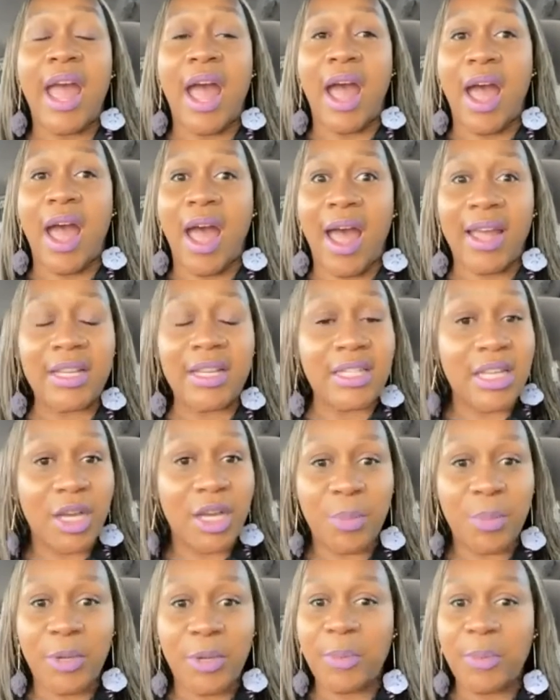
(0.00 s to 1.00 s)
I
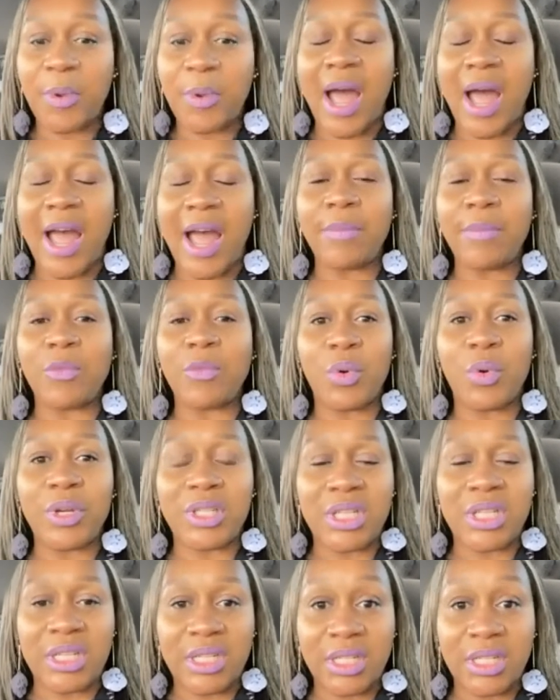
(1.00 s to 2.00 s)
tell people I'm going
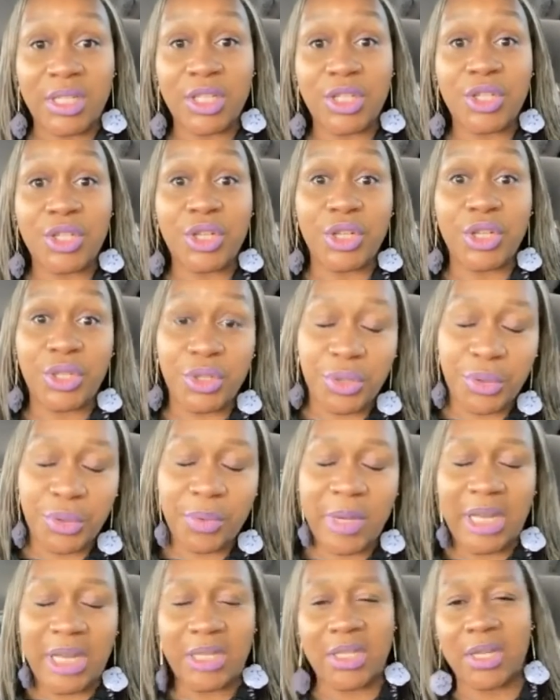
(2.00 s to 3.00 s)
to listen to
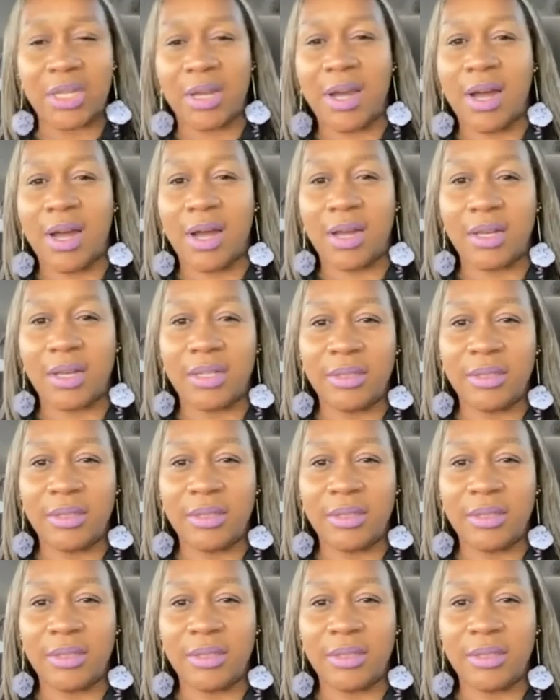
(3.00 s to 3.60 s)
you and to God.